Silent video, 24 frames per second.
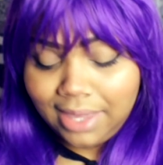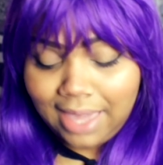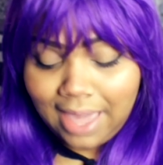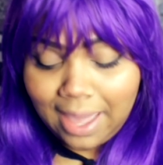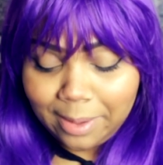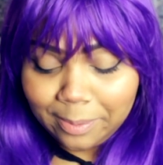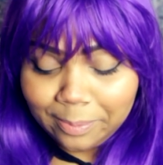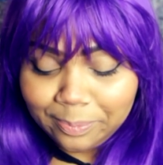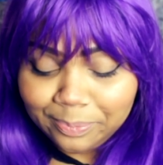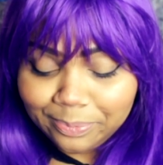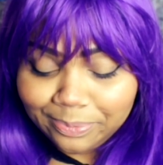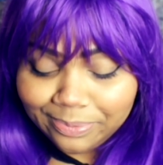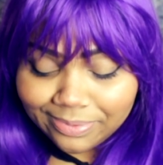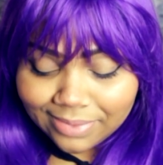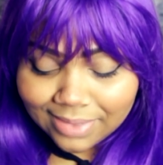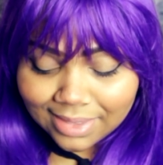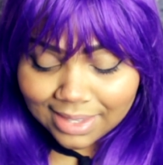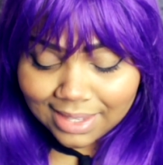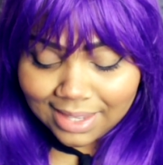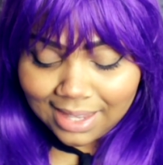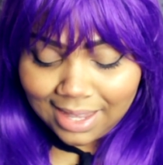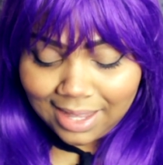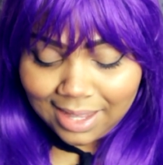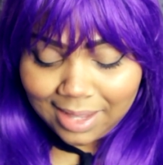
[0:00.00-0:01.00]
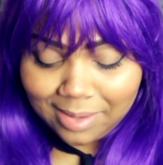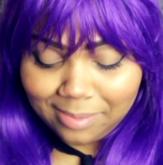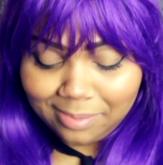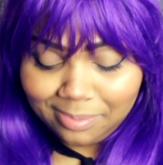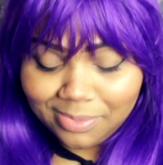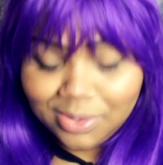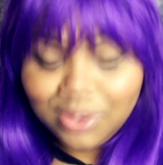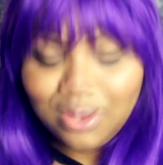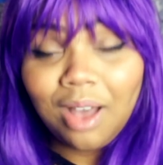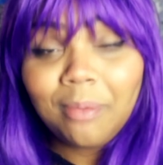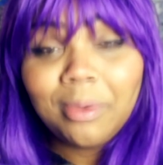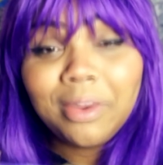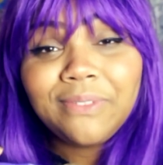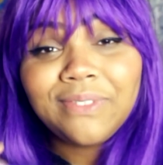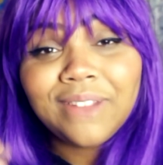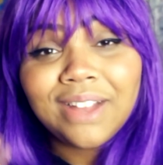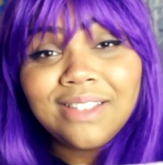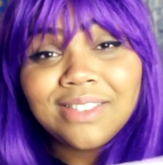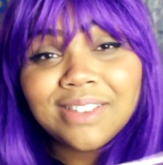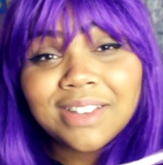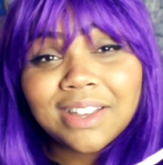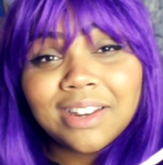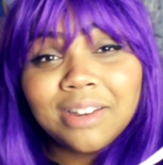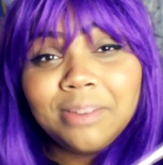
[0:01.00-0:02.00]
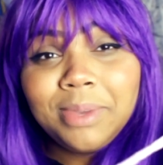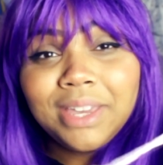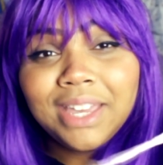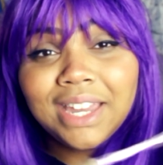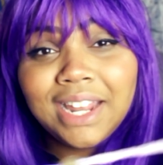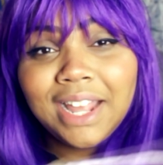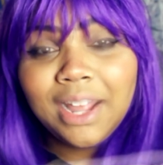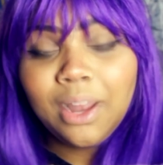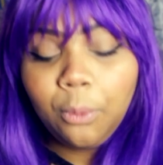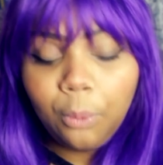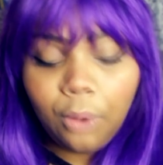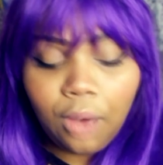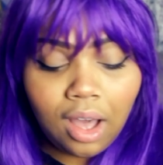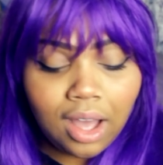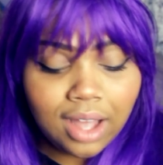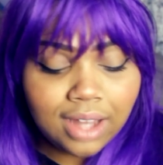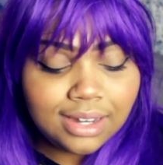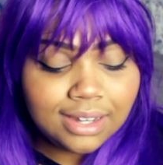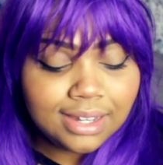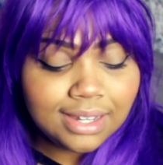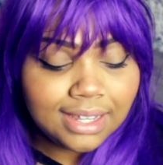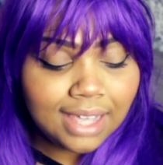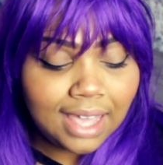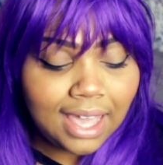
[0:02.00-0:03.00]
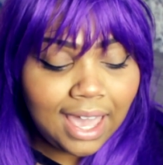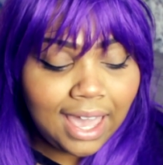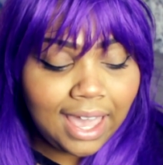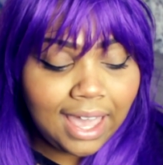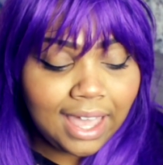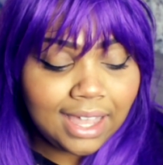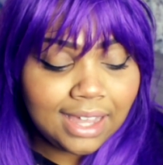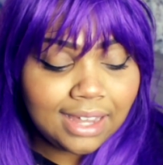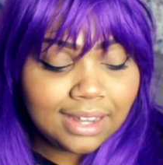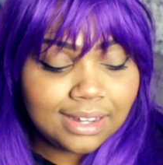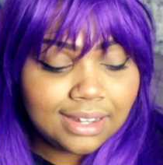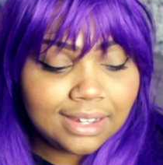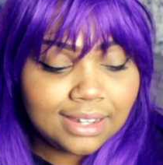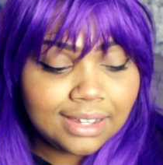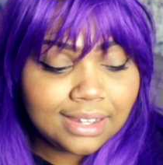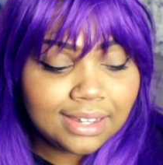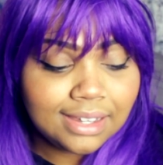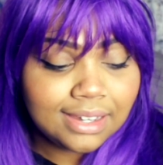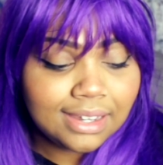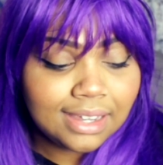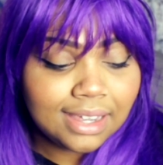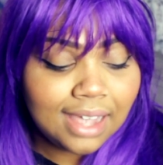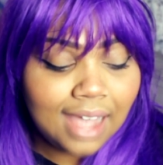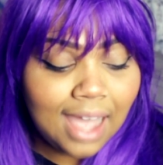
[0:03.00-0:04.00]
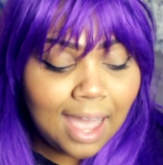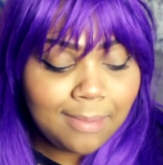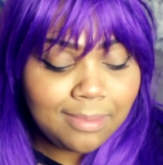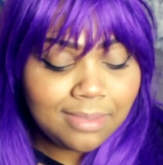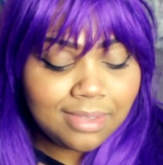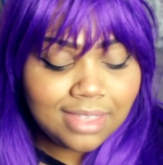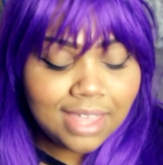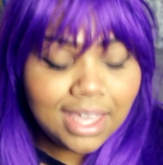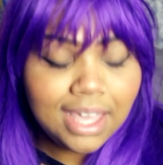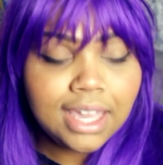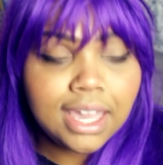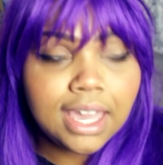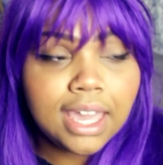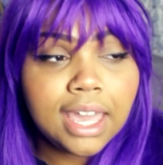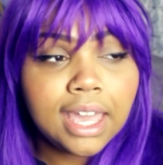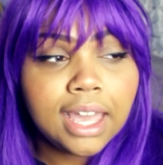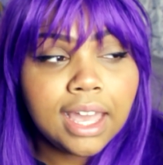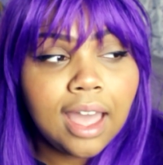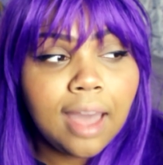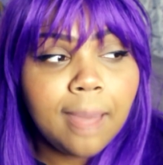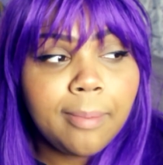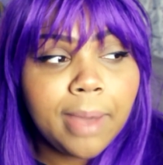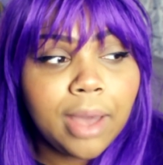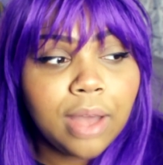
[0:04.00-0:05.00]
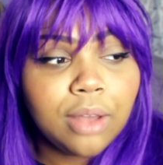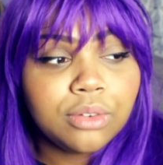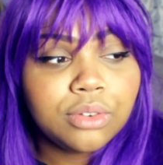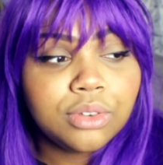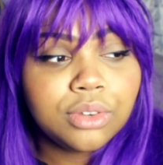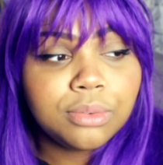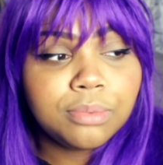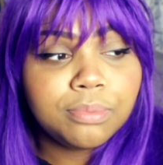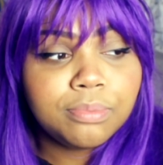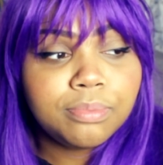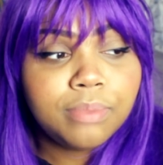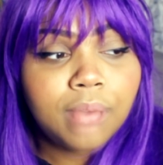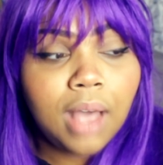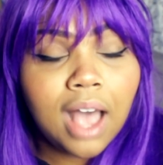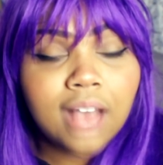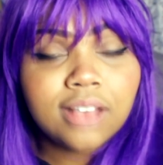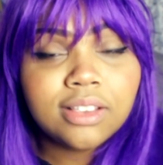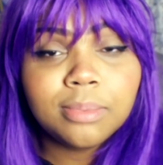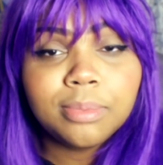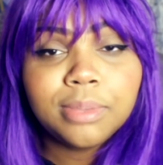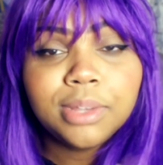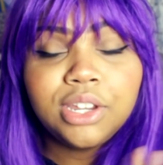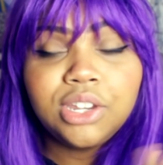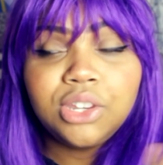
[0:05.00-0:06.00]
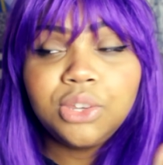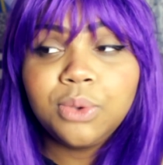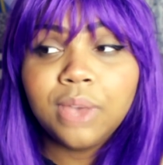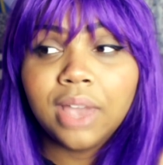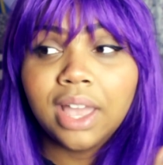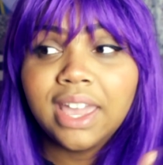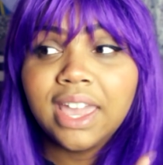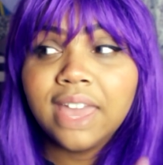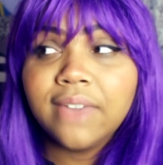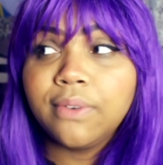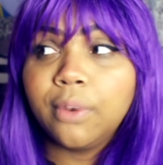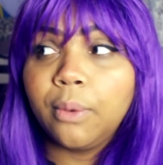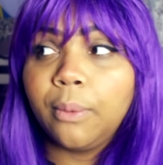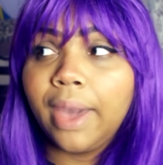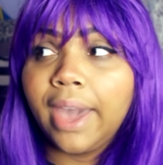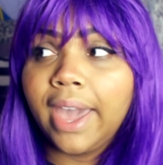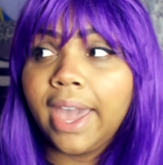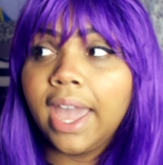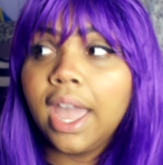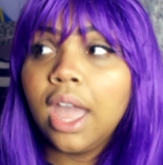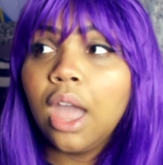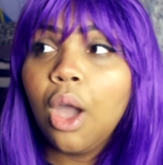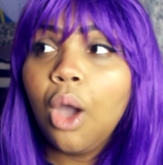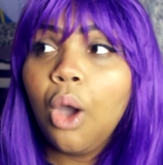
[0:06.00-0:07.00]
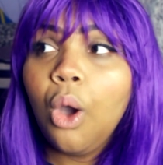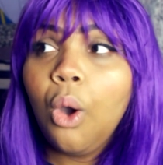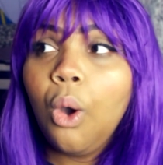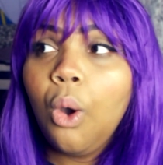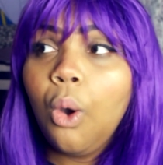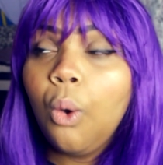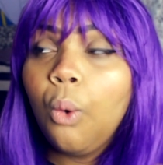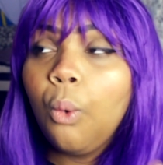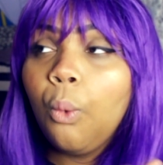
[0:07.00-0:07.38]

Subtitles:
But yeah, so all my friends are going to be getting a wand, and I'm thinking about possibly doing a giveaway